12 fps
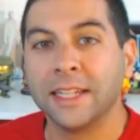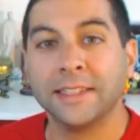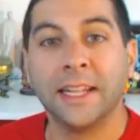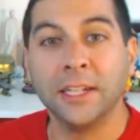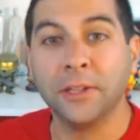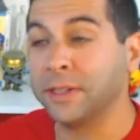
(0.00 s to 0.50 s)

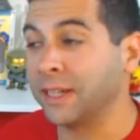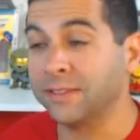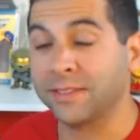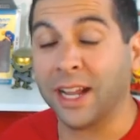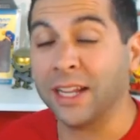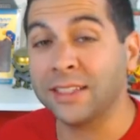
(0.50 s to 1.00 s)
Nintendo
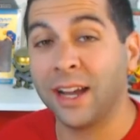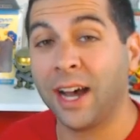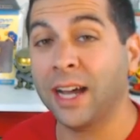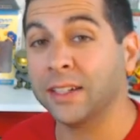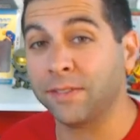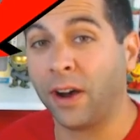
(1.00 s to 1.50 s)
announced a
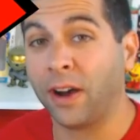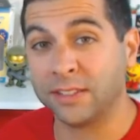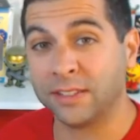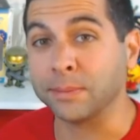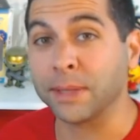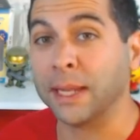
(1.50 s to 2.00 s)
ton of
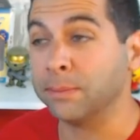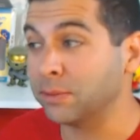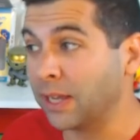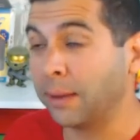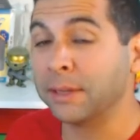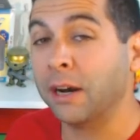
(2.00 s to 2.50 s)
awesome
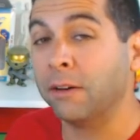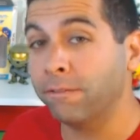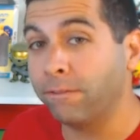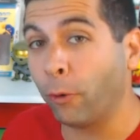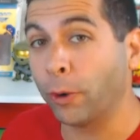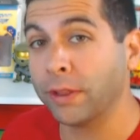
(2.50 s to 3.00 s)
games coming
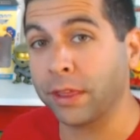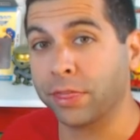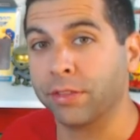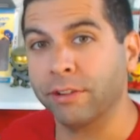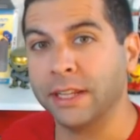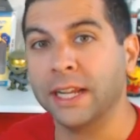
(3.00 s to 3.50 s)
out for the
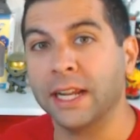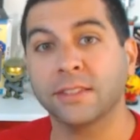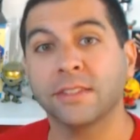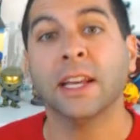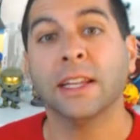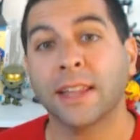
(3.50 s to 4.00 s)
three D
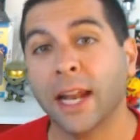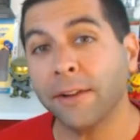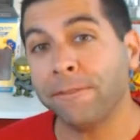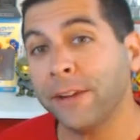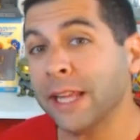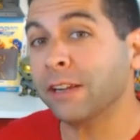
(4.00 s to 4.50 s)
S that
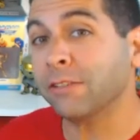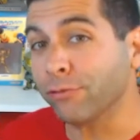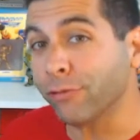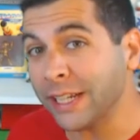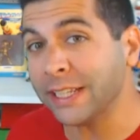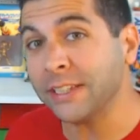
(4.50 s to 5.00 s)
I feel like
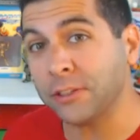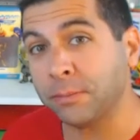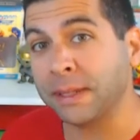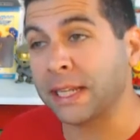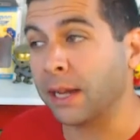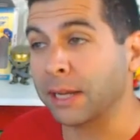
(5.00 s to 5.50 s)
really
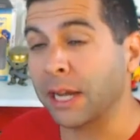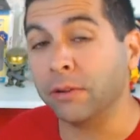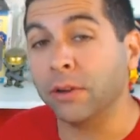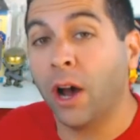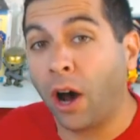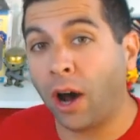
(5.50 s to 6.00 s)
should be coming
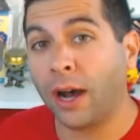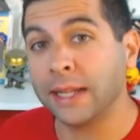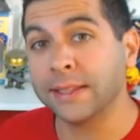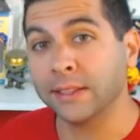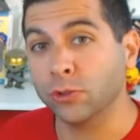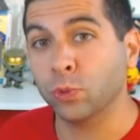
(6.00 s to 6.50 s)
out
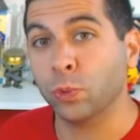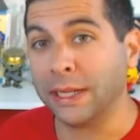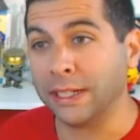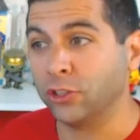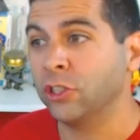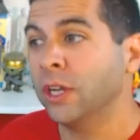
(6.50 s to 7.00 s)
on the
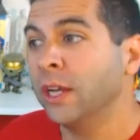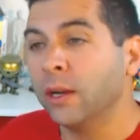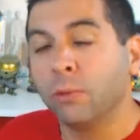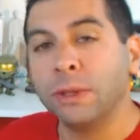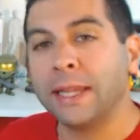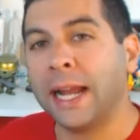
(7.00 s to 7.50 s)
Switch.
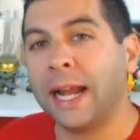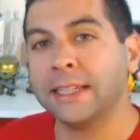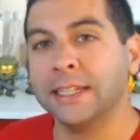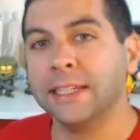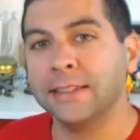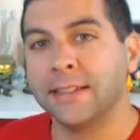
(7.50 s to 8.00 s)
When they
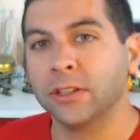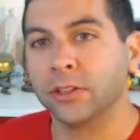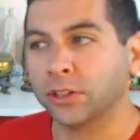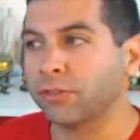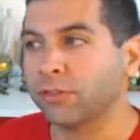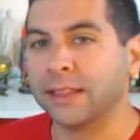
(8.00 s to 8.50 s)
had the
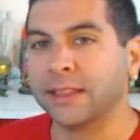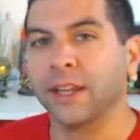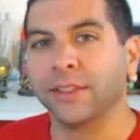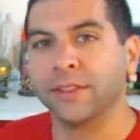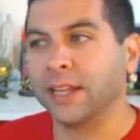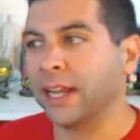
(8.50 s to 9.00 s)
Nintendo Direct
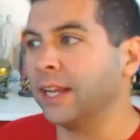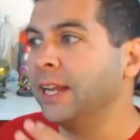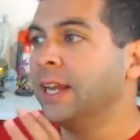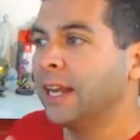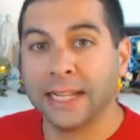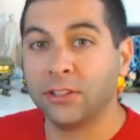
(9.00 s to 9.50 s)
the other
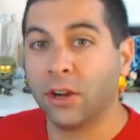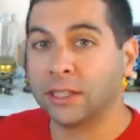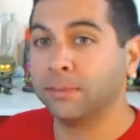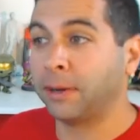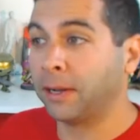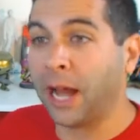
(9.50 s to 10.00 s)
day, and they
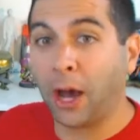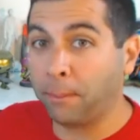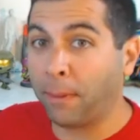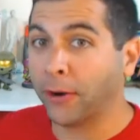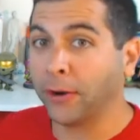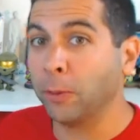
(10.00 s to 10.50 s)
talked about
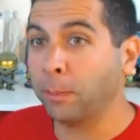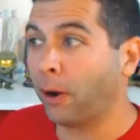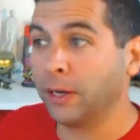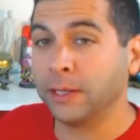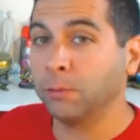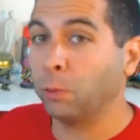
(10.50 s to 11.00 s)
how Mario
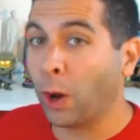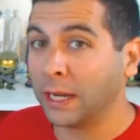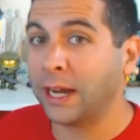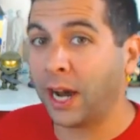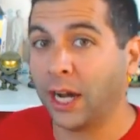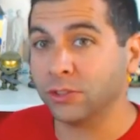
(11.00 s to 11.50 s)
Party
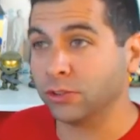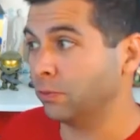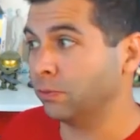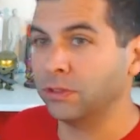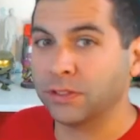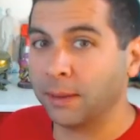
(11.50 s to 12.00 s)
one
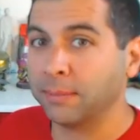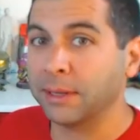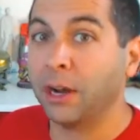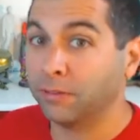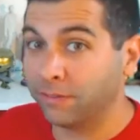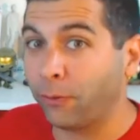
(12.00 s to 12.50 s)
hundred was
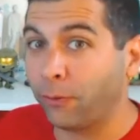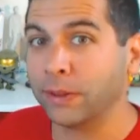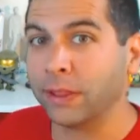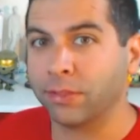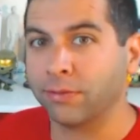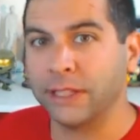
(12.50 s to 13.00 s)
coming out
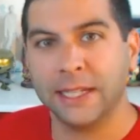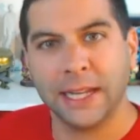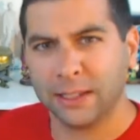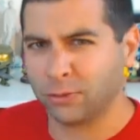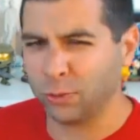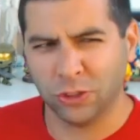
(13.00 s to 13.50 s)
for the three
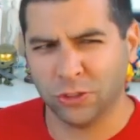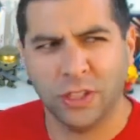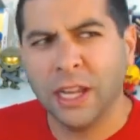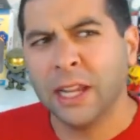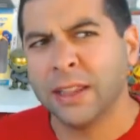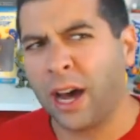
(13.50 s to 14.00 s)
D S, which
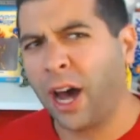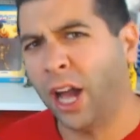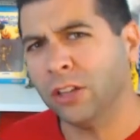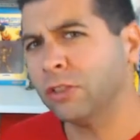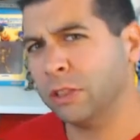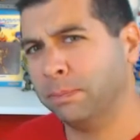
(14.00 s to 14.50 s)
is the one
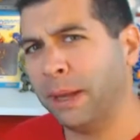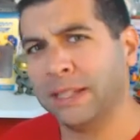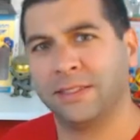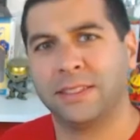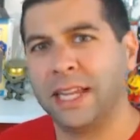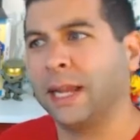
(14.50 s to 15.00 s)
hundred
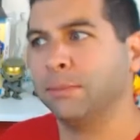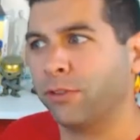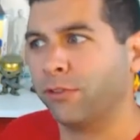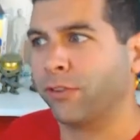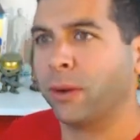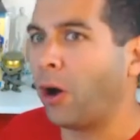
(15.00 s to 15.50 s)
best
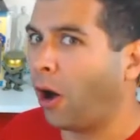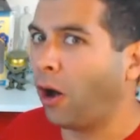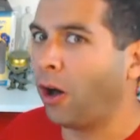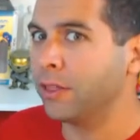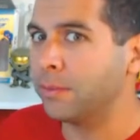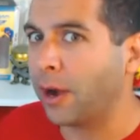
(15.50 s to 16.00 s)
games from
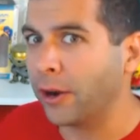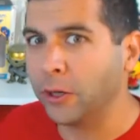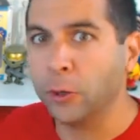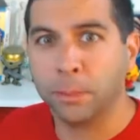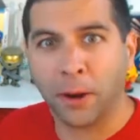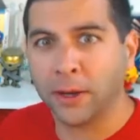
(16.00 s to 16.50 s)
all the
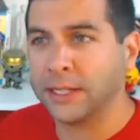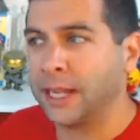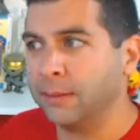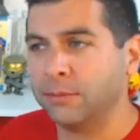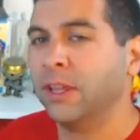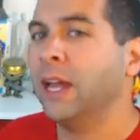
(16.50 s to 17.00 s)
Mario Party
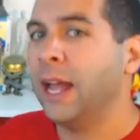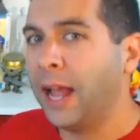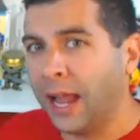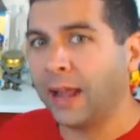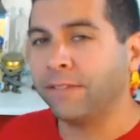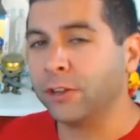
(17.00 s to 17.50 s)
games
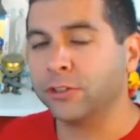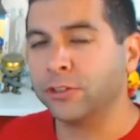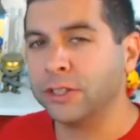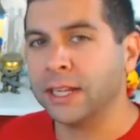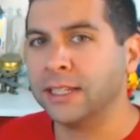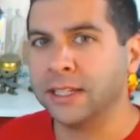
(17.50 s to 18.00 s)
ever
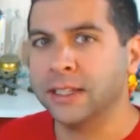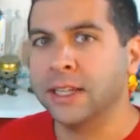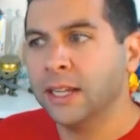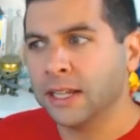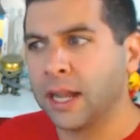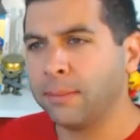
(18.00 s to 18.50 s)
created,
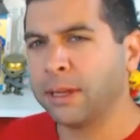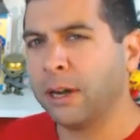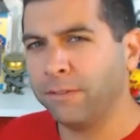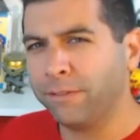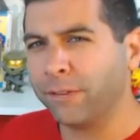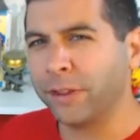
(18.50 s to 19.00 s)
coming
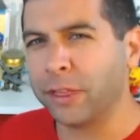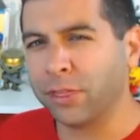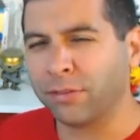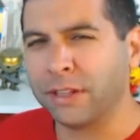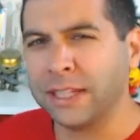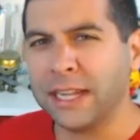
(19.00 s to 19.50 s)
out for the
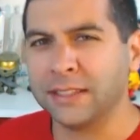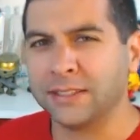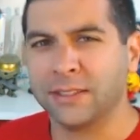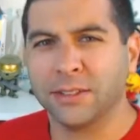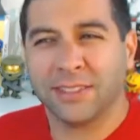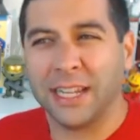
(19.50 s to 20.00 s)
three D
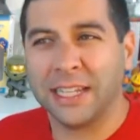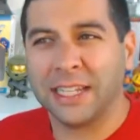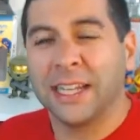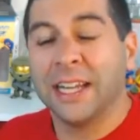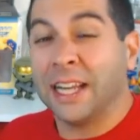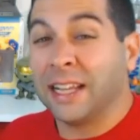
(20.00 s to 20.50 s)
S, so it's
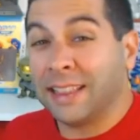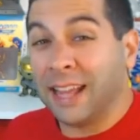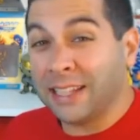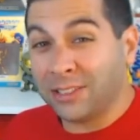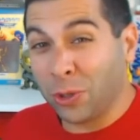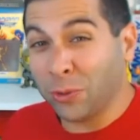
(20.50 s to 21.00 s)
like,
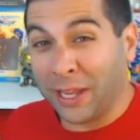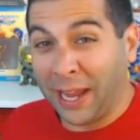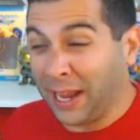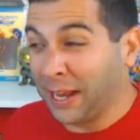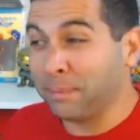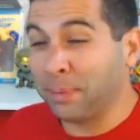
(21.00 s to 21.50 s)
that's
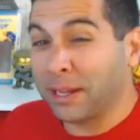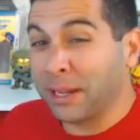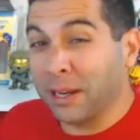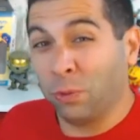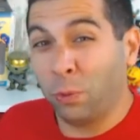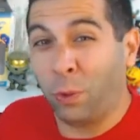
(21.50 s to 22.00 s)
okay,
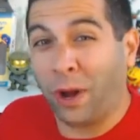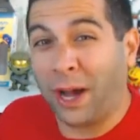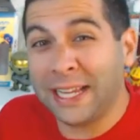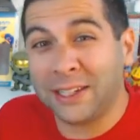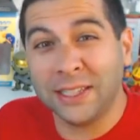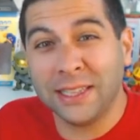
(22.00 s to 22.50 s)
but
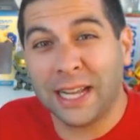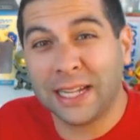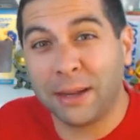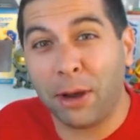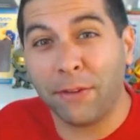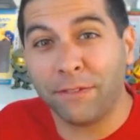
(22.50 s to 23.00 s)
why couldn't
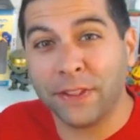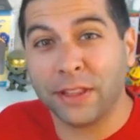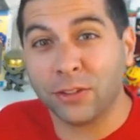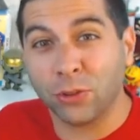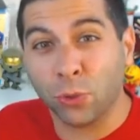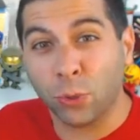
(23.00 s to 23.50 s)
that come out for
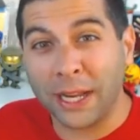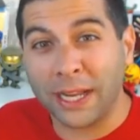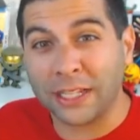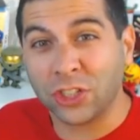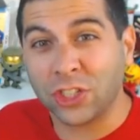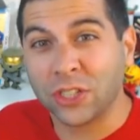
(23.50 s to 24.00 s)
the
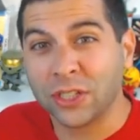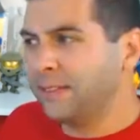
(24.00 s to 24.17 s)
Switch?